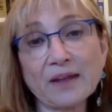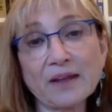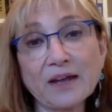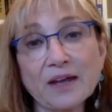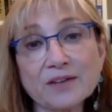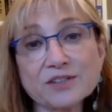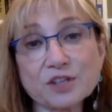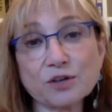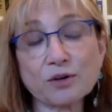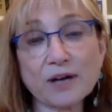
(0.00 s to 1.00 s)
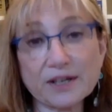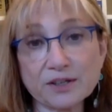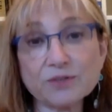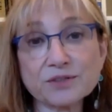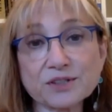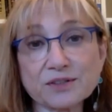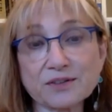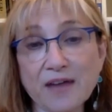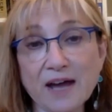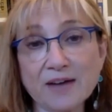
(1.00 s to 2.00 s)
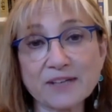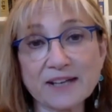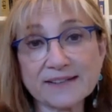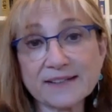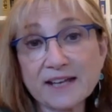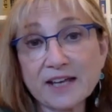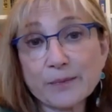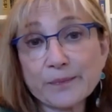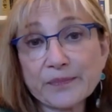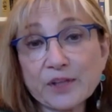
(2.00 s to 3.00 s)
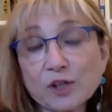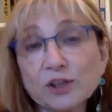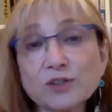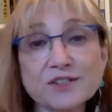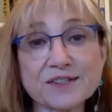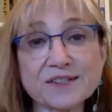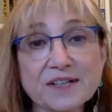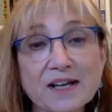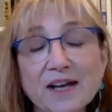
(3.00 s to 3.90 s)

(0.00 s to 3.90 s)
And so I used that because it came the closest.